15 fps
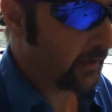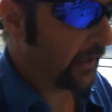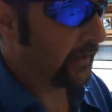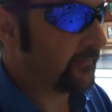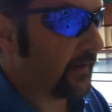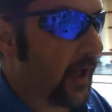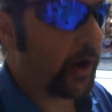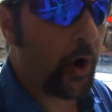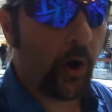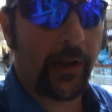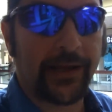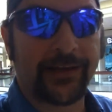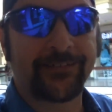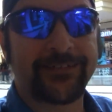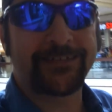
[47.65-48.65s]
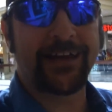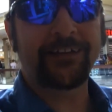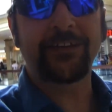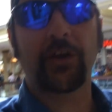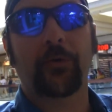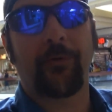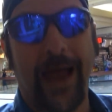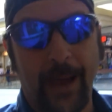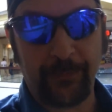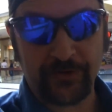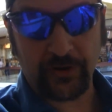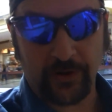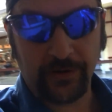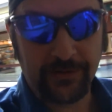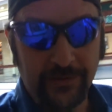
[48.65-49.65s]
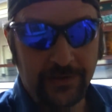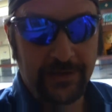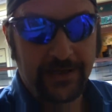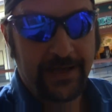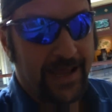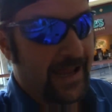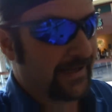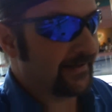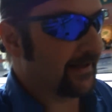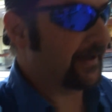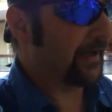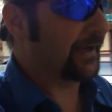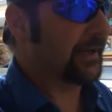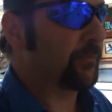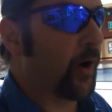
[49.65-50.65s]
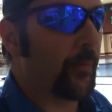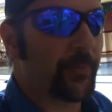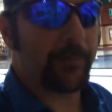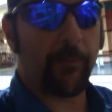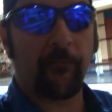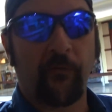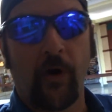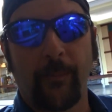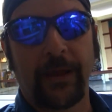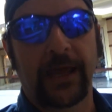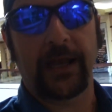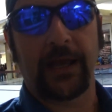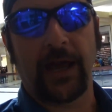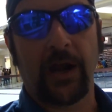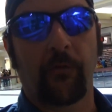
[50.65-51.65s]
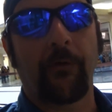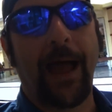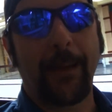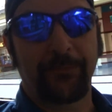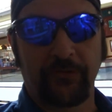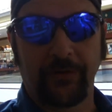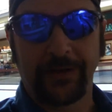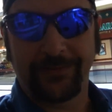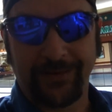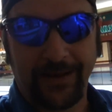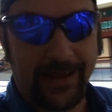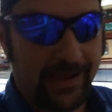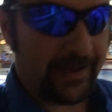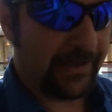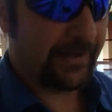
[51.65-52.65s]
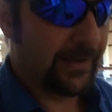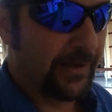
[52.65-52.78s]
He's calling in sick to the rapture, and he won't be performing any kind of rapturing today.